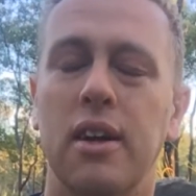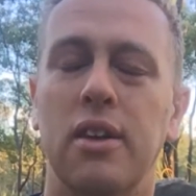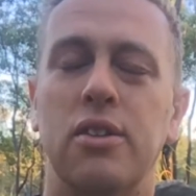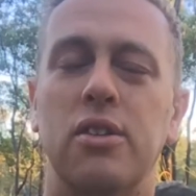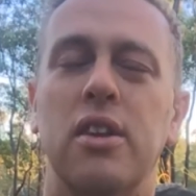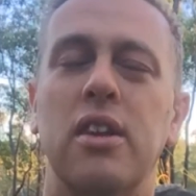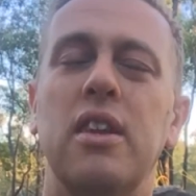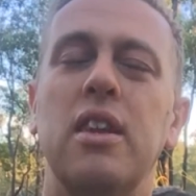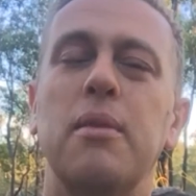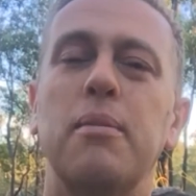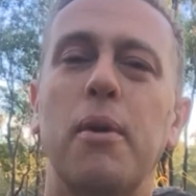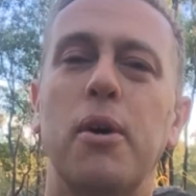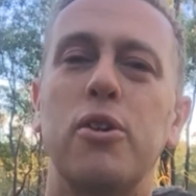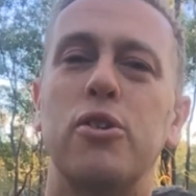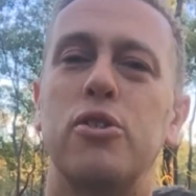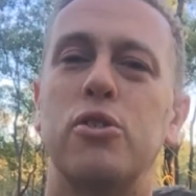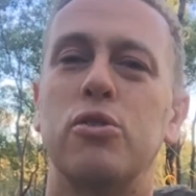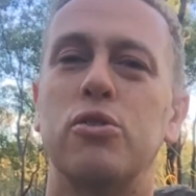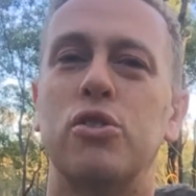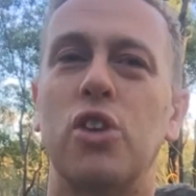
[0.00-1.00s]
see the
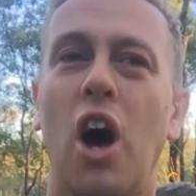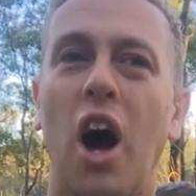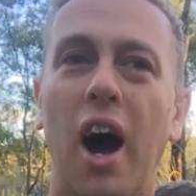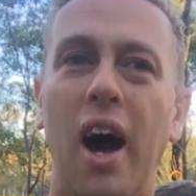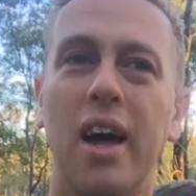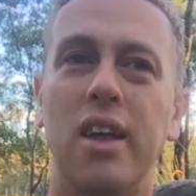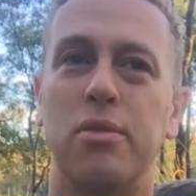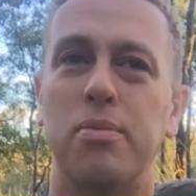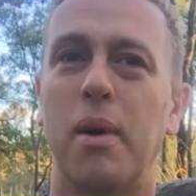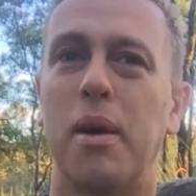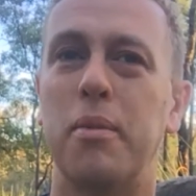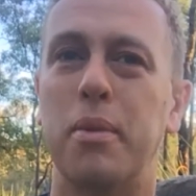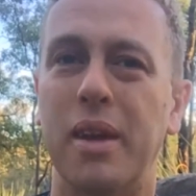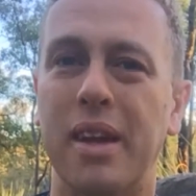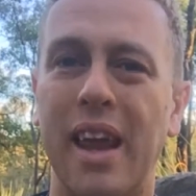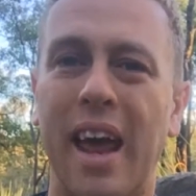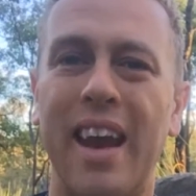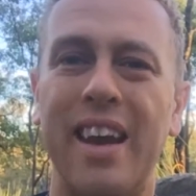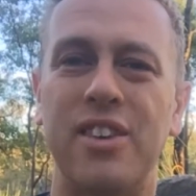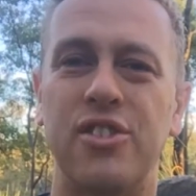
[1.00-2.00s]
emotional ties, maybe
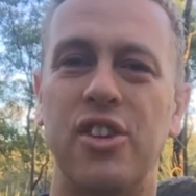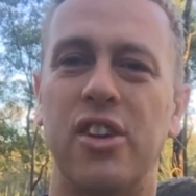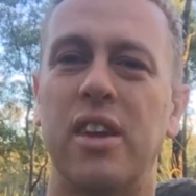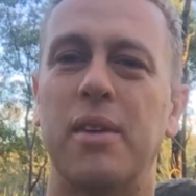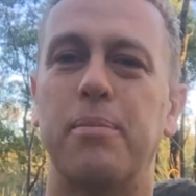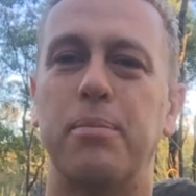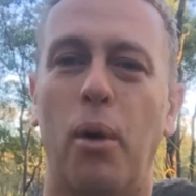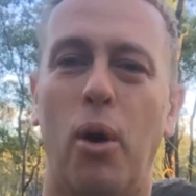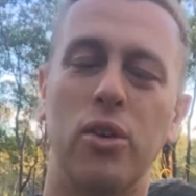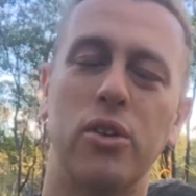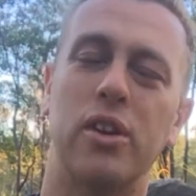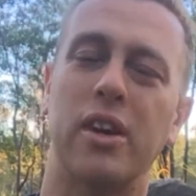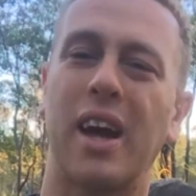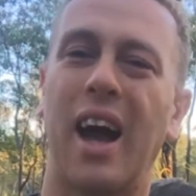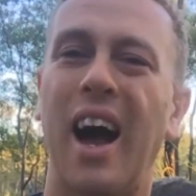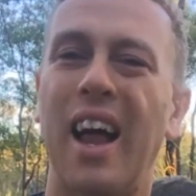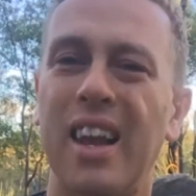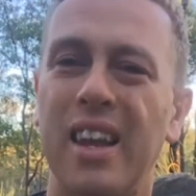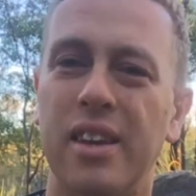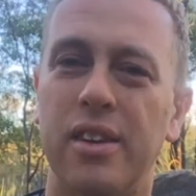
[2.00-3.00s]
an energetic bond, a
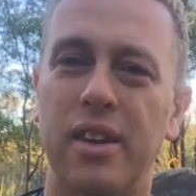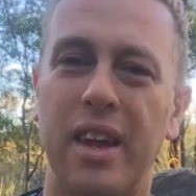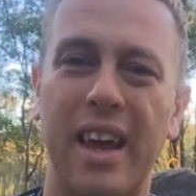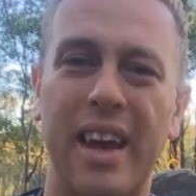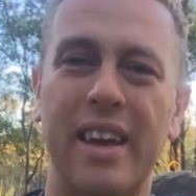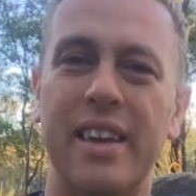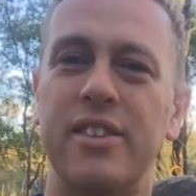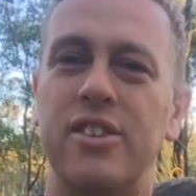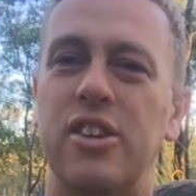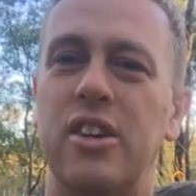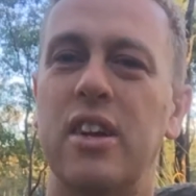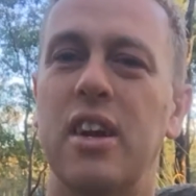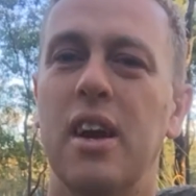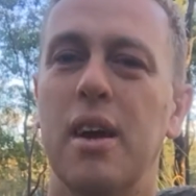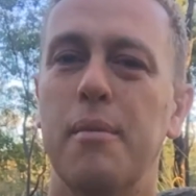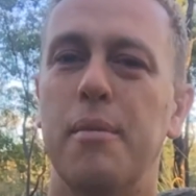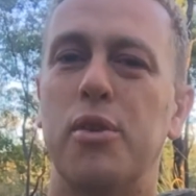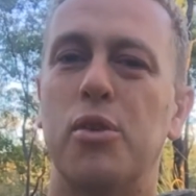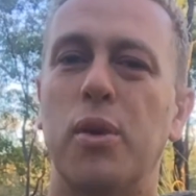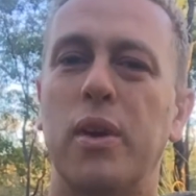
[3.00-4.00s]
coloured energy
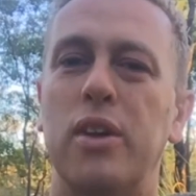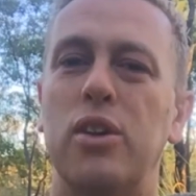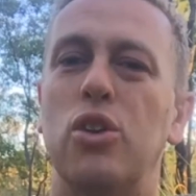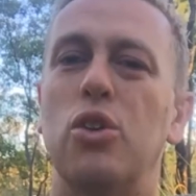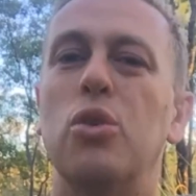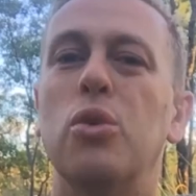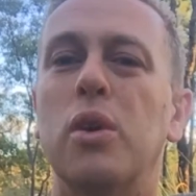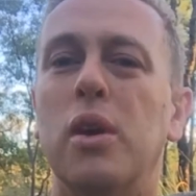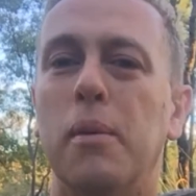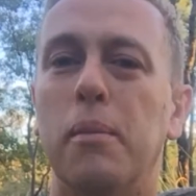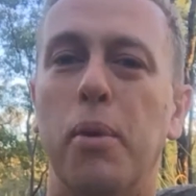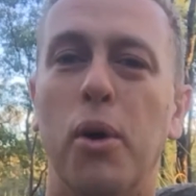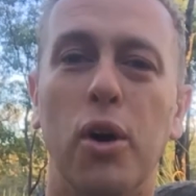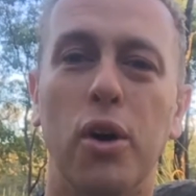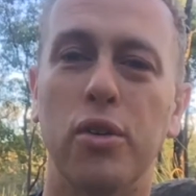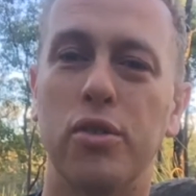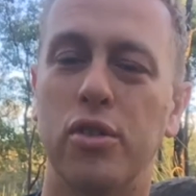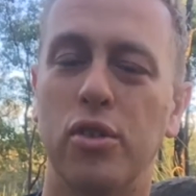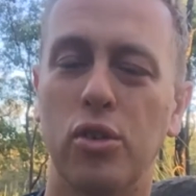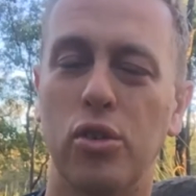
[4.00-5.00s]
between you and a
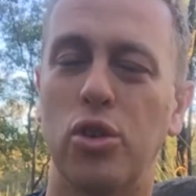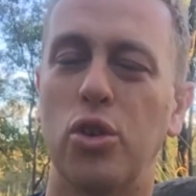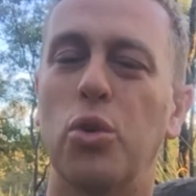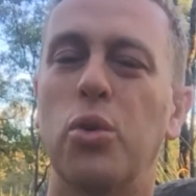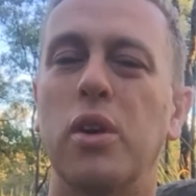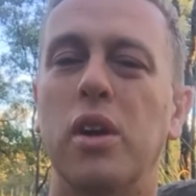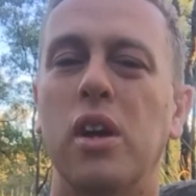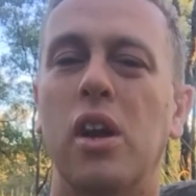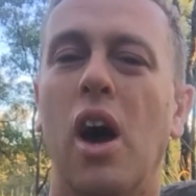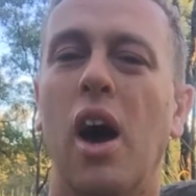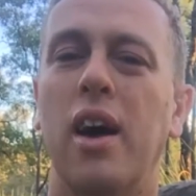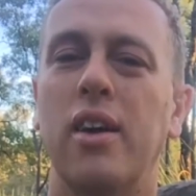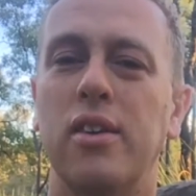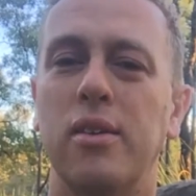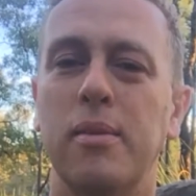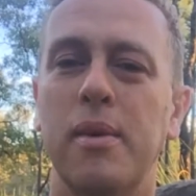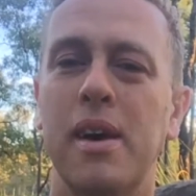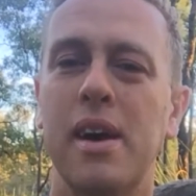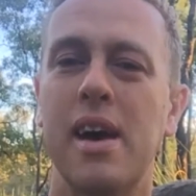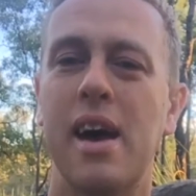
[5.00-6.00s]
person or you and an
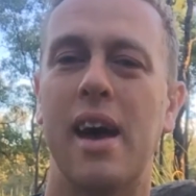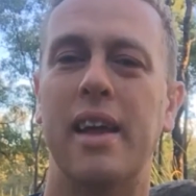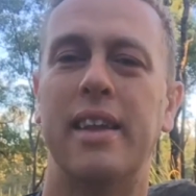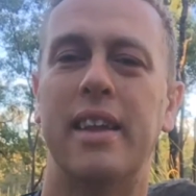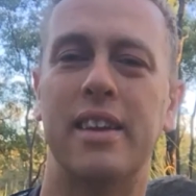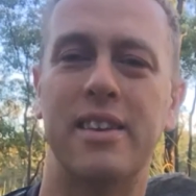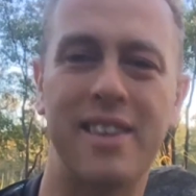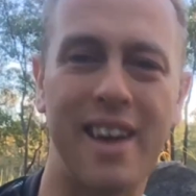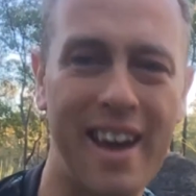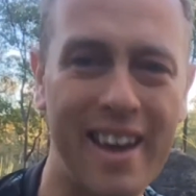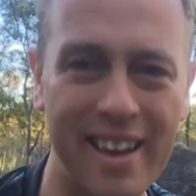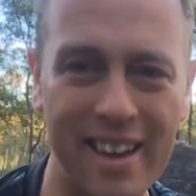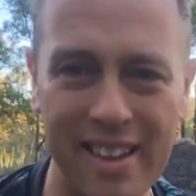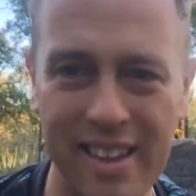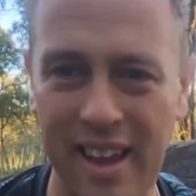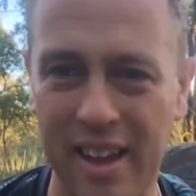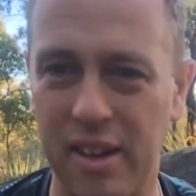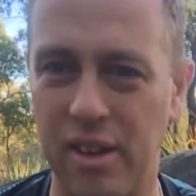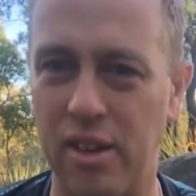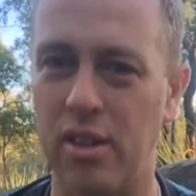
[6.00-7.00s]
item, and then
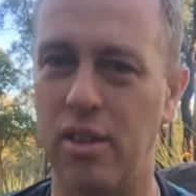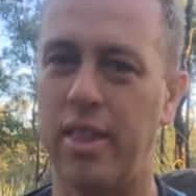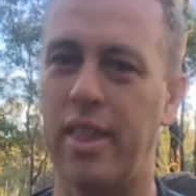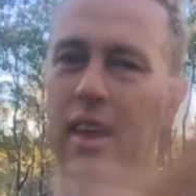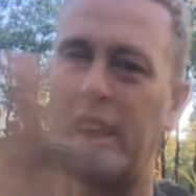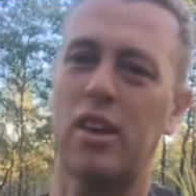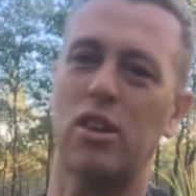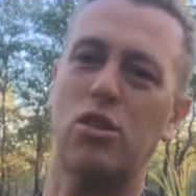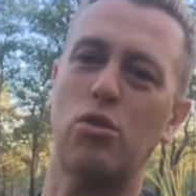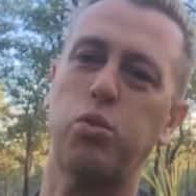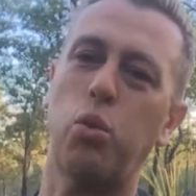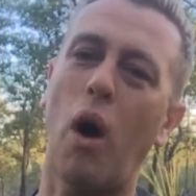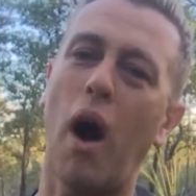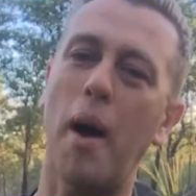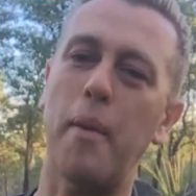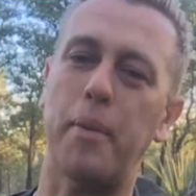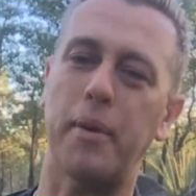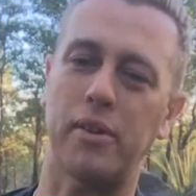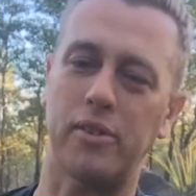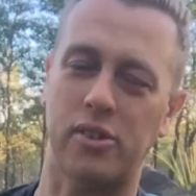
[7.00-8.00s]
take that thing and
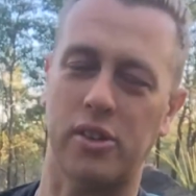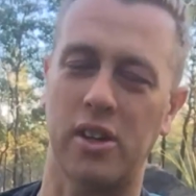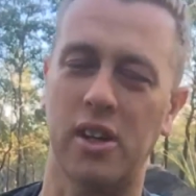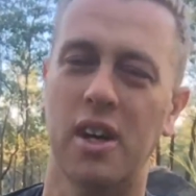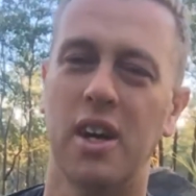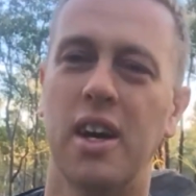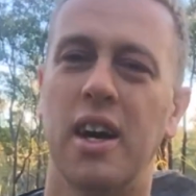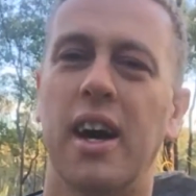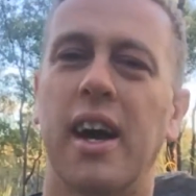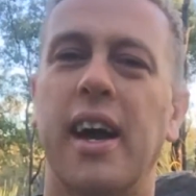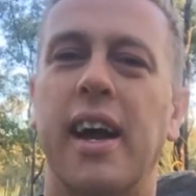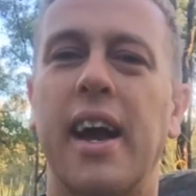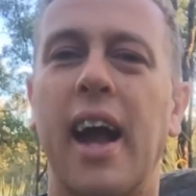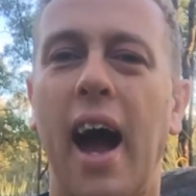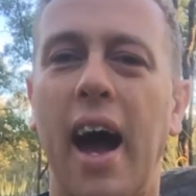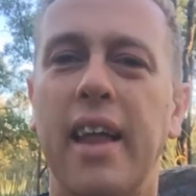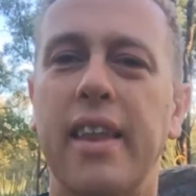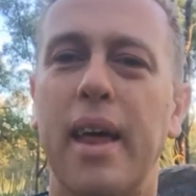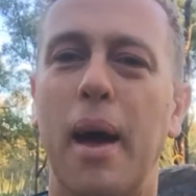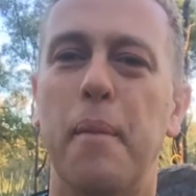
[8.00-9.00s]
swipe it and
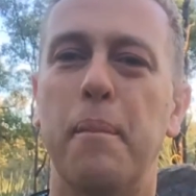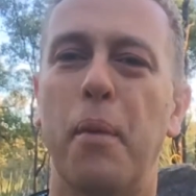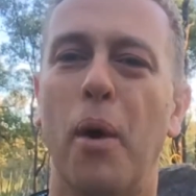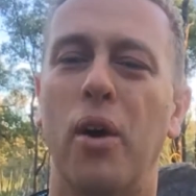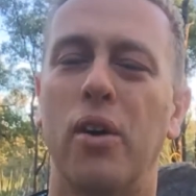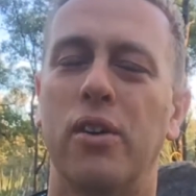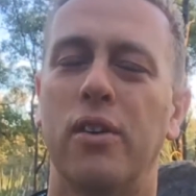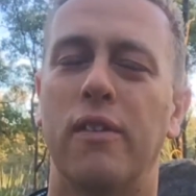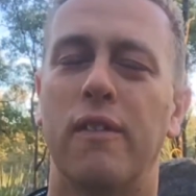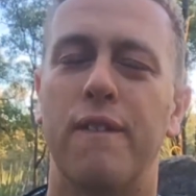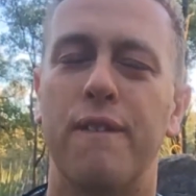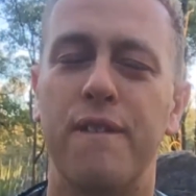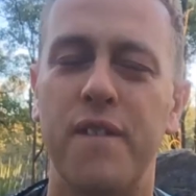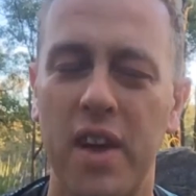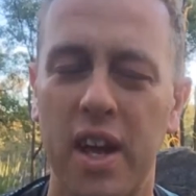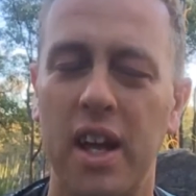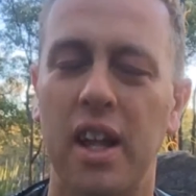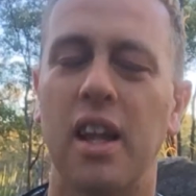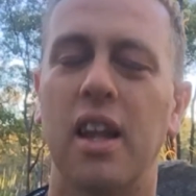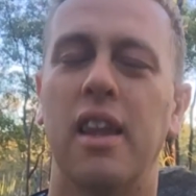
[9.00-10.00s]
cut that bond and
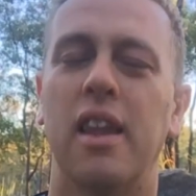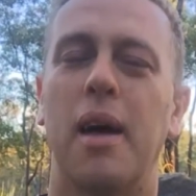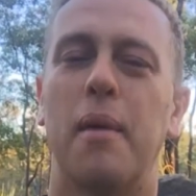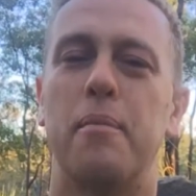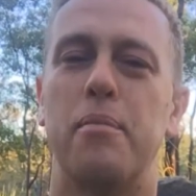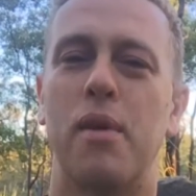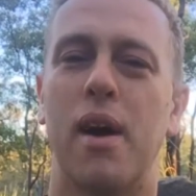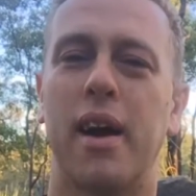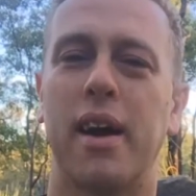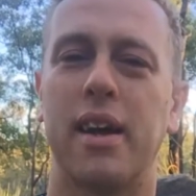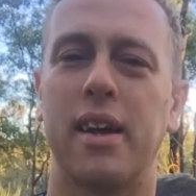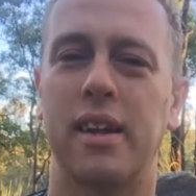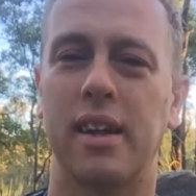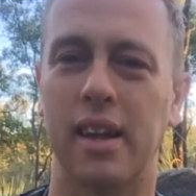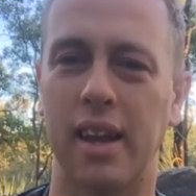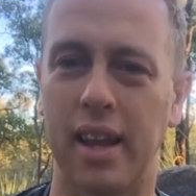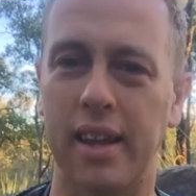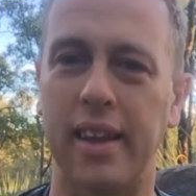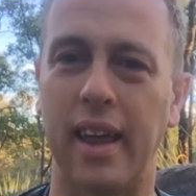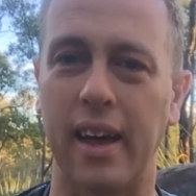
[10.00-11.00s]
feel that break
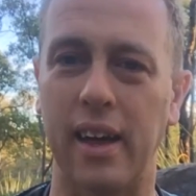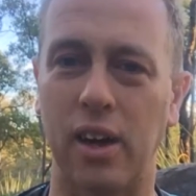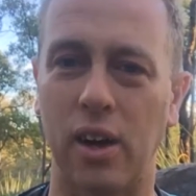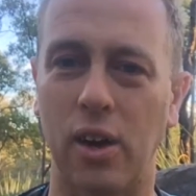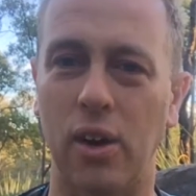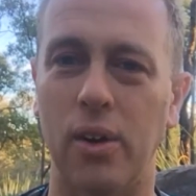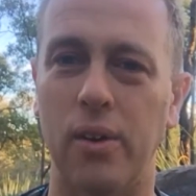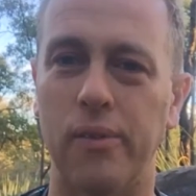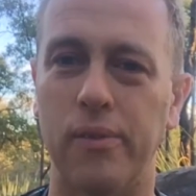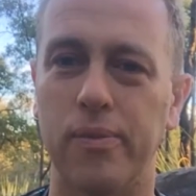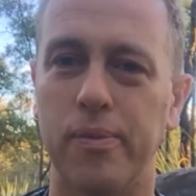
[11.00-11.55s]
and let that go.